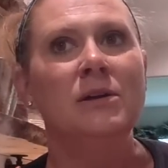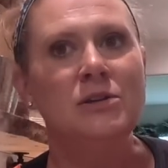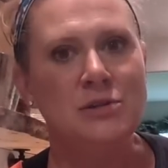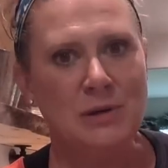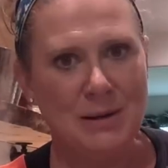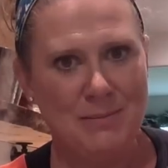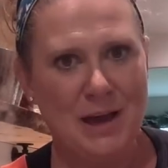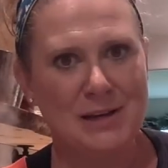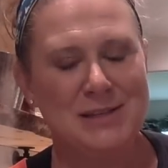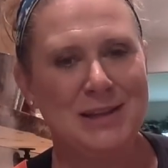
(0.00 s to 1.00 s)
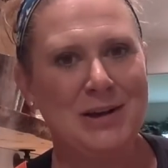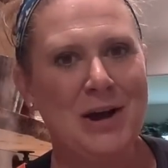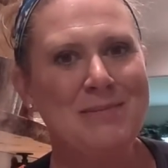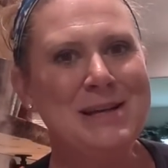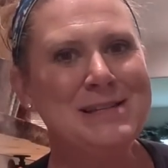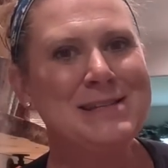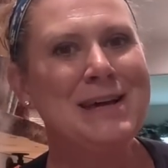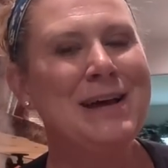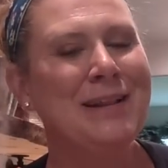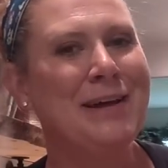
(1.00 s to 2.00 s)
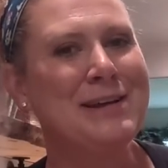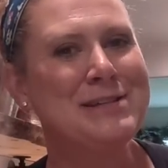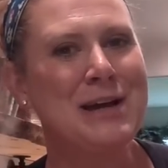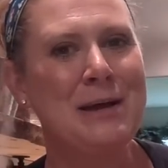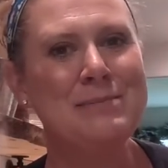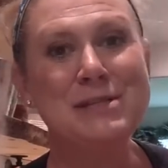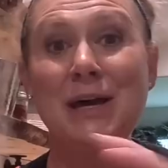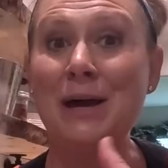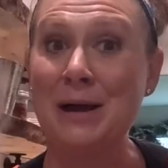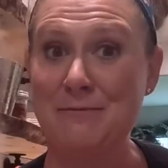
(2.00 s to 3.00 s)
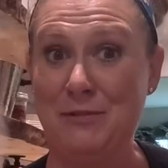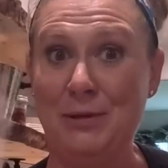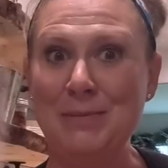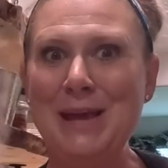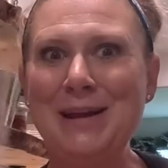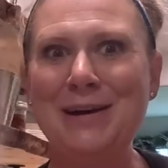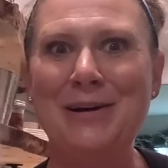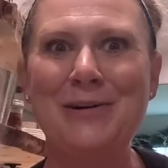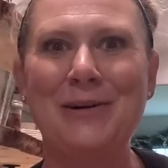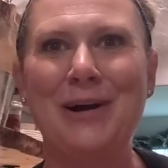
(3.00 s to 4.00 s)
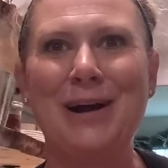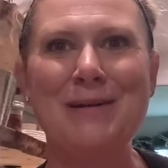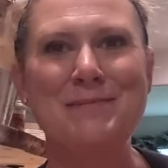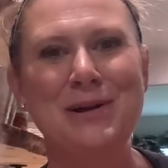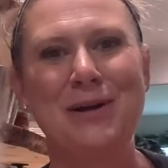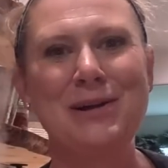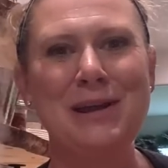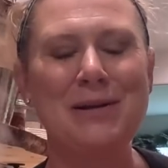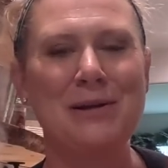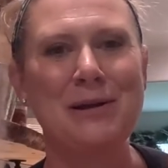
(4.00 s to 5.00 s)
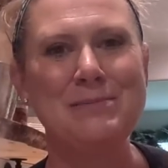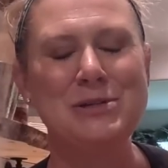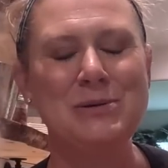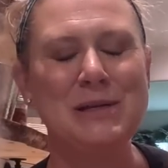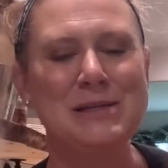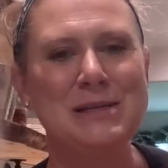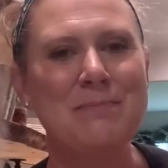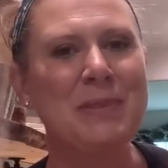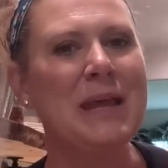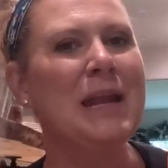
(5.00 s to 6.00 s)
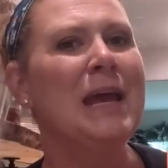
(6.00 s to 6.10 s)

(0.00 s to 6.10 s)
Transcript: to get back to the comments. A lot of times I'm filming or I'm gardening or I'm doing something,